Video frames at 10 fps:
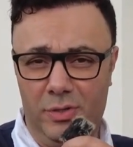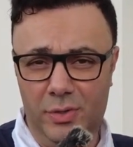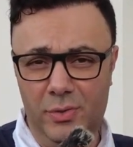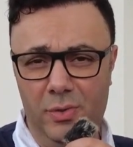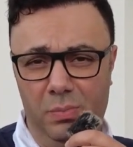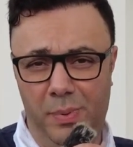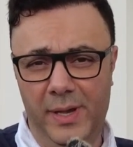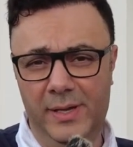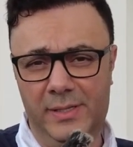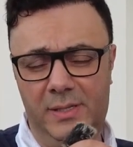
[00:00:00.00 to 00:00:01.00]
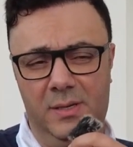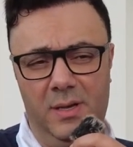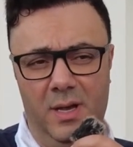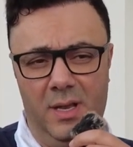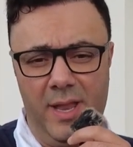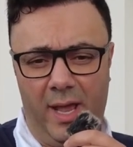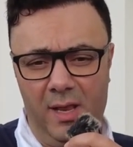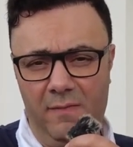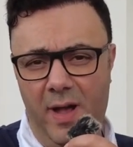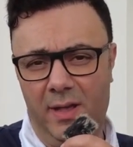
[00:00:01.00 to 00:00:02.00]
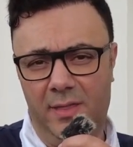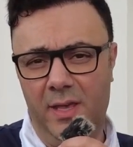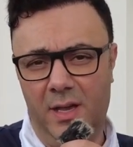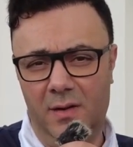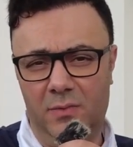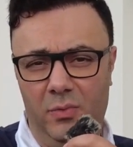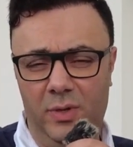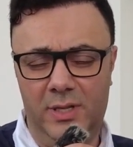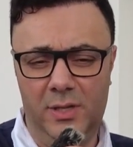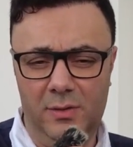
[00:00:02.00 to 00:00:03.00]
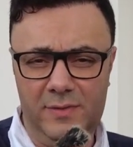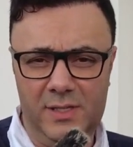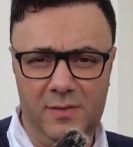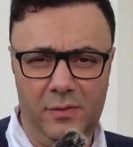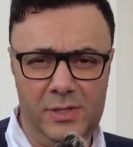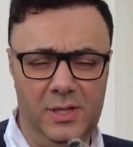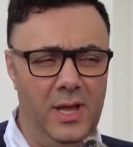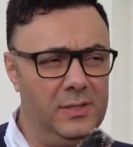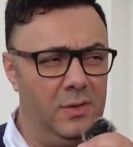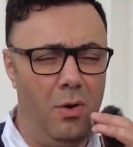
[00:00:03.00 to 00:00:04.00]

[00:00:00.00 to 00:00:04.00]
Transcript: 2 biggest negative I can think of with the Lufthansa first class.